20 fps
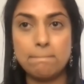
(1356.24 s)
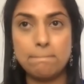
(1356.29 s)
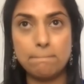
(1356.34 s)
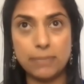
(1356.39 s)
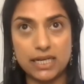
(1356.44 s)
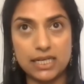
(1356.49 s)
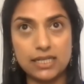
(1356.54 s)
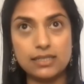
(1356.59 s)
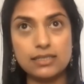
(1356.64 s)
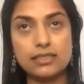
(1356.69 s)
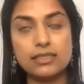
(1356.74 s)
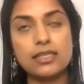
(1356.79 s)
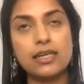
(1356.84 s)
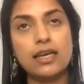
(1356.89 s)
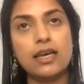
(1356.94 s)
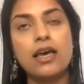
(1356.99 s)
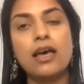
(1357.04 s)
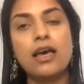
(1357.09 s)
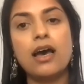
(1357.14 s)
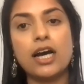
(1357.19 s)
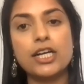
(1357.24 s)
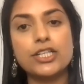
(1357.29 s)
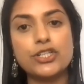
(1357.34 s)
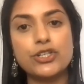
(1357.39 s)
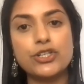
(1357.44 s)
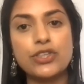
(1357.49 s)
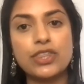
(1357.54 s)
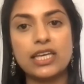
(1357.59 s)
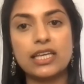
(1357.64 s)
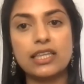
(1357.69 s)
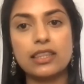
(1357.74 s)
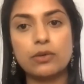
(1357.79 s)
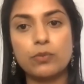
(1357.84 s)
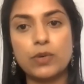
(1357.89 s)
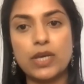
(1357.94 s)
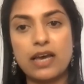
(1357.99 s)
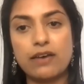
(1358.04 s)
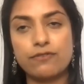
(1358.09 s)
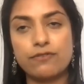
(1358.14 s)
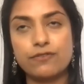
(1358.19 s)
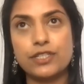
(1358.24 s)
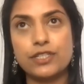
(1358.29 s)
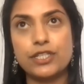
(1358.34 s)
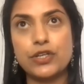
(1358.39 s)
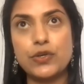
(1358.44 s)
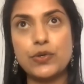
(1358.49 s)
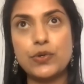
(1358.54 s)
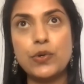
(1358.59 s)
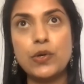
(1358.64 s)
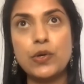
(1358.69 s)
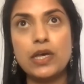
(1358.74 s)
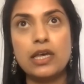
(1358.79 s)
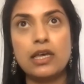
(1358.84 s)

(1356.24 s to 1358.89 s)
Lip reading: But I do think that we have to